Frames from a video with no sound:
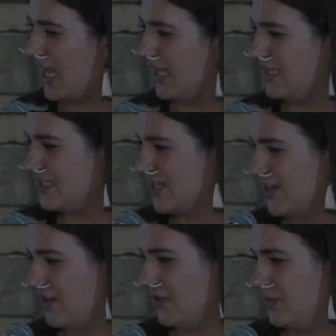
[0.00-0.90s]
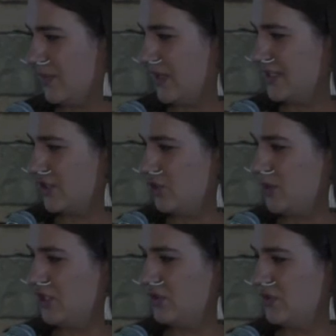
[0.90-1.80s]
and um, it's going to
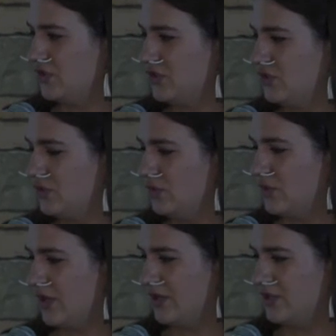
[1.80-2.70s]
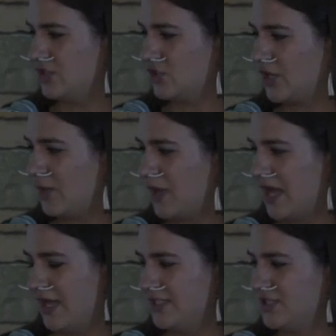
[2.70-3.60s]
be used to uh, scrape
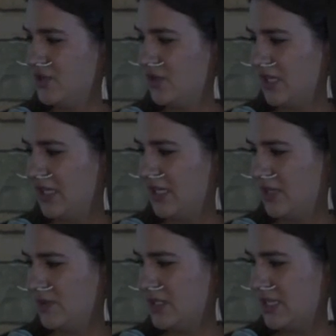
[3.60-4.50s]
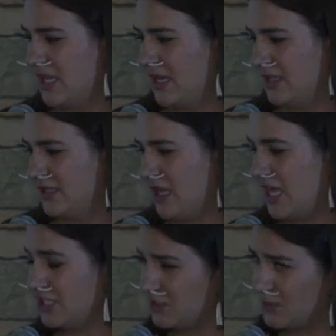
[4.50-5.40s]
heights to thin it out and
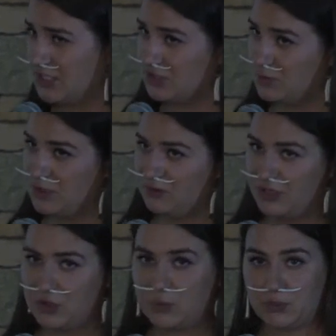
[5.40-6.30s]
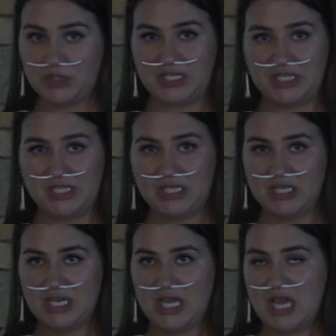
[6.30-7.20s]
I just want it to be very pretty
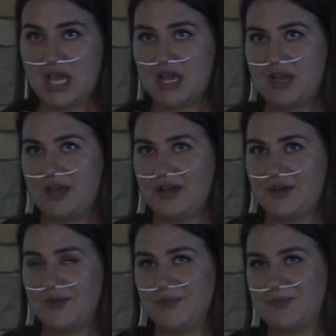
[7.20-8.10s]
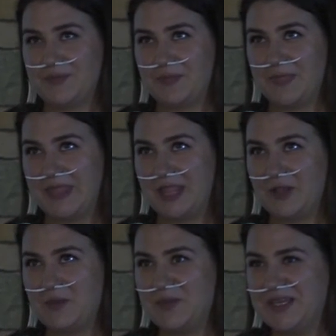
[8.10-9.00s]
um,
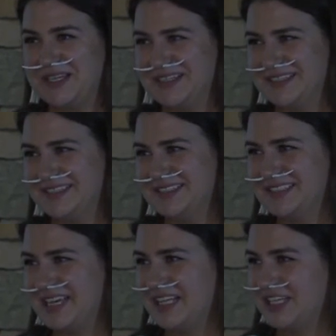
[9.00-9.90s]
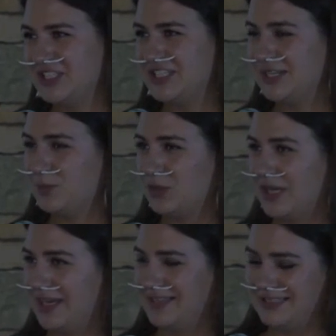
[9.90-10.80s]
because I like to take
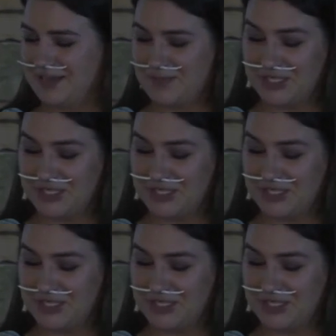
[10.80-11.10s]
pride in my